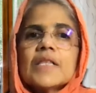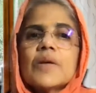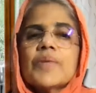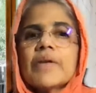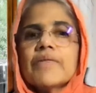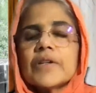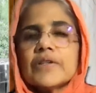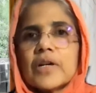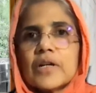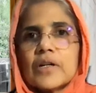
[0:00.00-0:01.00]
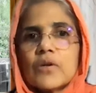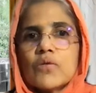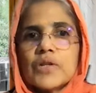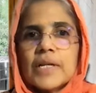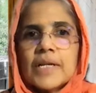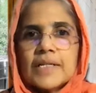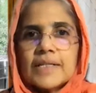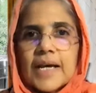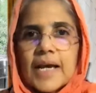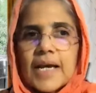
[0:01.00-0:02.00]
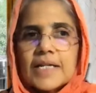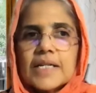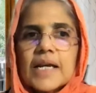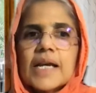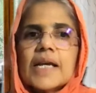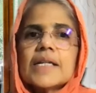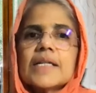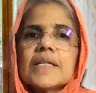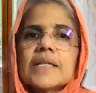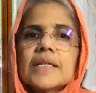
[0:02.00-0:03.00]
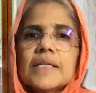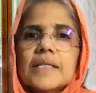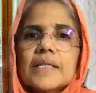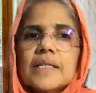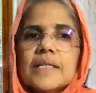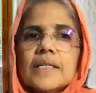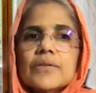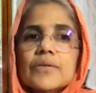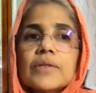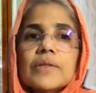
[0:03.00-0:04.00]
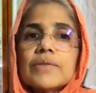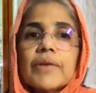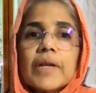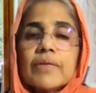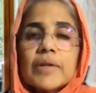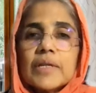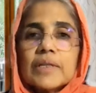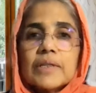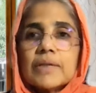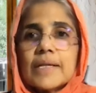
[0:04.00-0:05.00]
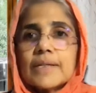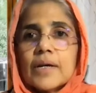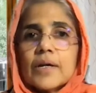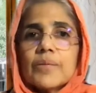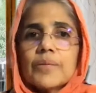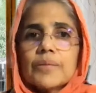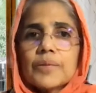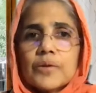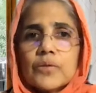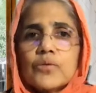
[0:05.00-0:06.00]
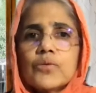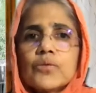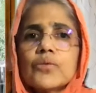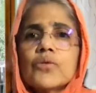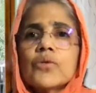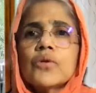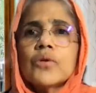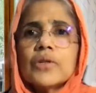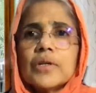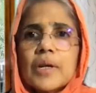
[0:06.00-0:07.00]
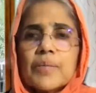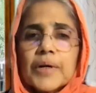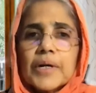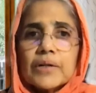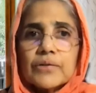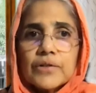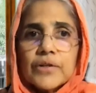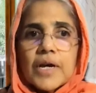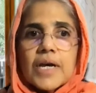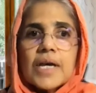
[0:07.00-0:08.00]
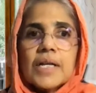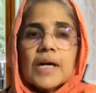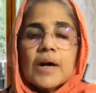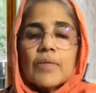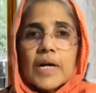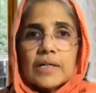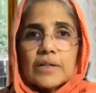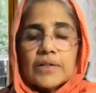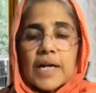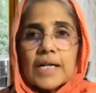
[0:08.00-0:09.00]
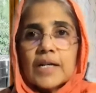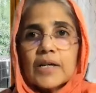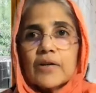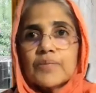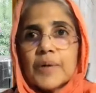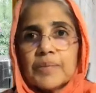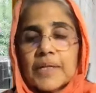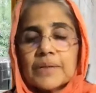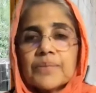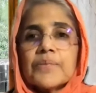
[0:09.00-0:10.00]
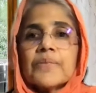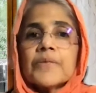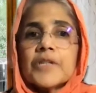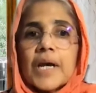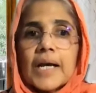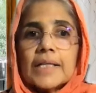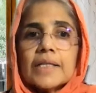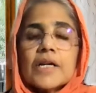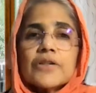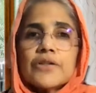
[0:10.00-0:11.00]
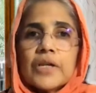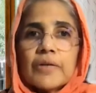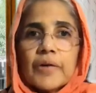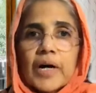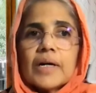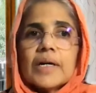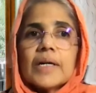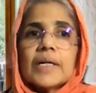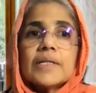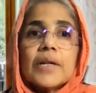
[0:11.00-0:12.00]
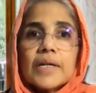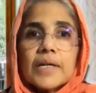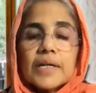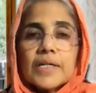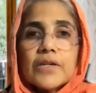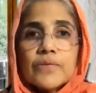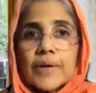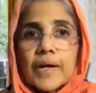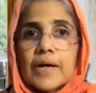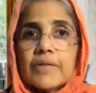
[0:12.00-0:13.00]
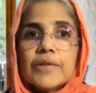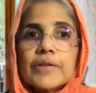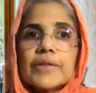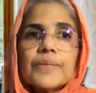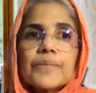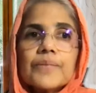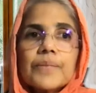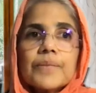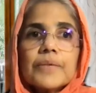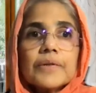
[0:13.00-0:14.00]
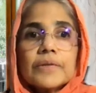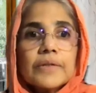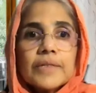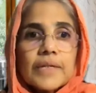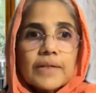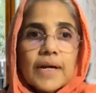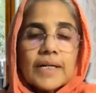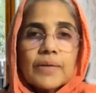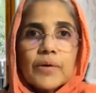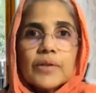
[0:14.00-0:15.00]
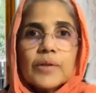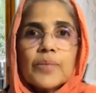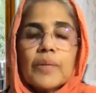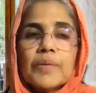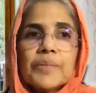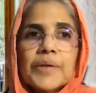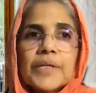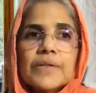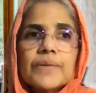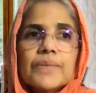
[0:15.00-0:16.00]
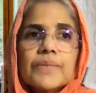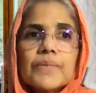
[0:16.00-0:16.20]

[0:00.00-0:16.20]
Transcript: The previous conclusion is negated. So this is this has, huge repercussions in our understanding of Brahman, Jagat, Jiva, etc. Ishvara, everything. Because this is exactly what the problem is.